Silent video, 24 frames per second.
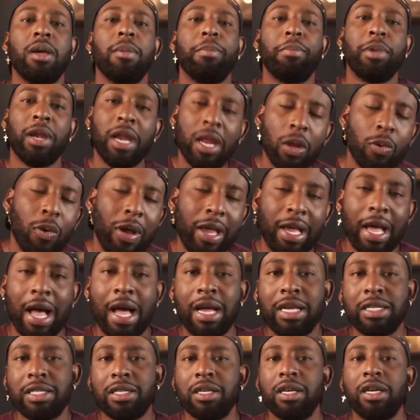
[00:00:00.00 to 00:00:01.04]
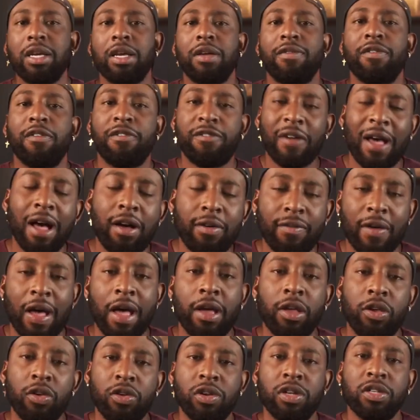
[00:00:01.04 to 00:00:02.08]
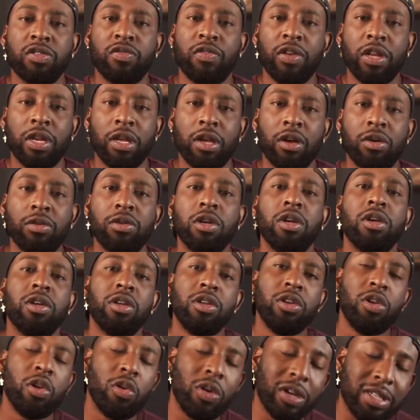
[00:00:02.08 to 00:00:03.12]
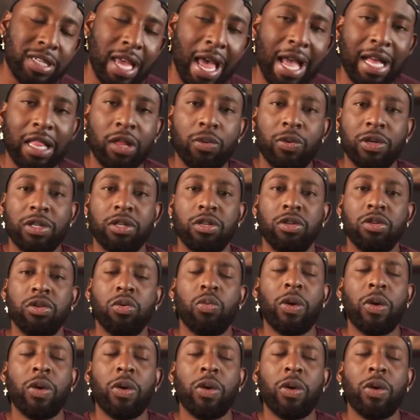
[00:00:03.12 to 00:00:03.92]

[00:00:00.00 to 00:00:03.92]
But anyway, guys, if you found value in this video, you know exactly what to do.